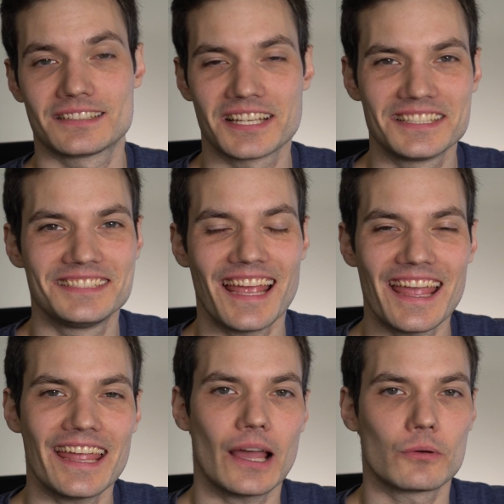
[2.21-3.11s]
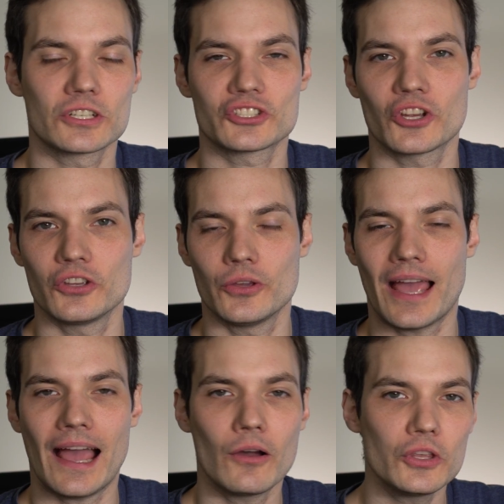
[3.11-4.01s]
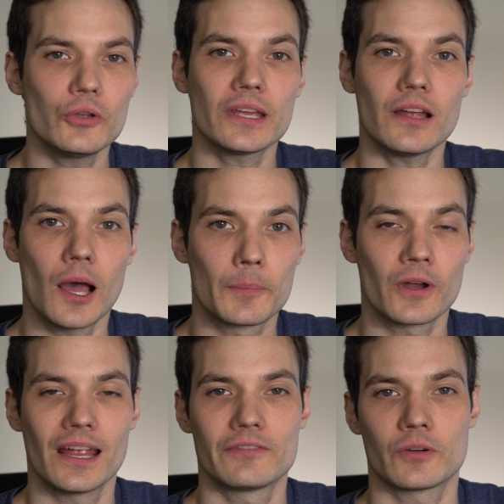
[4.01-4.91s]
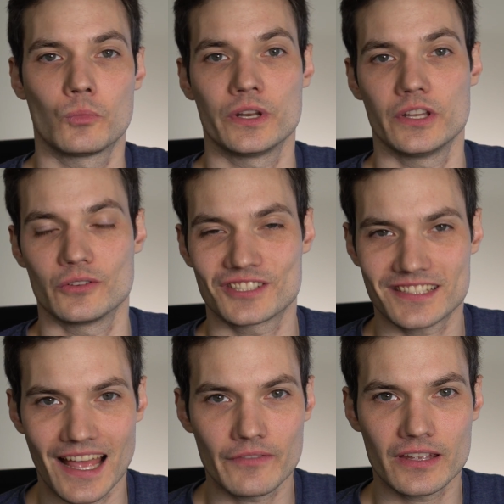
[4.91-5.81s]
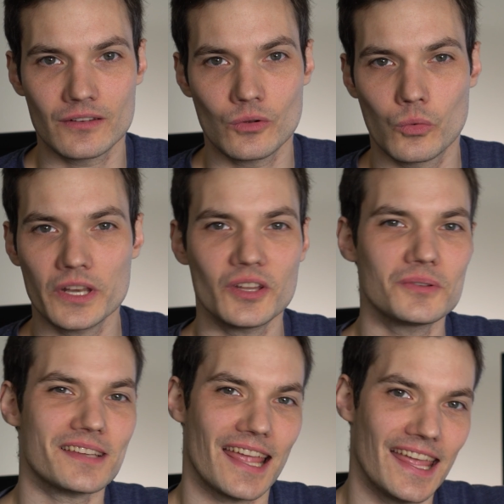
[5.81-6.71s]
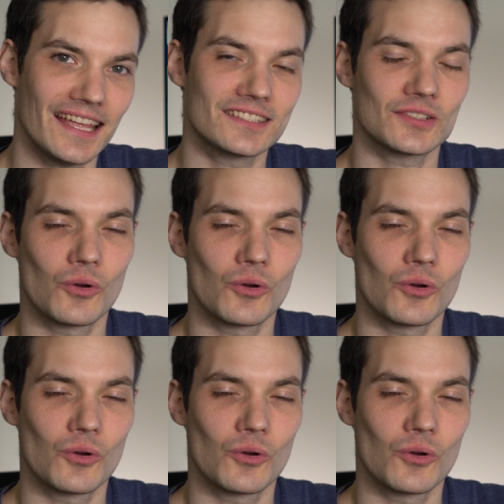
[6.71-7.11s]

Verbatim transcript: Today I want to show you how you can upgrade from Windows 7, Windows 8,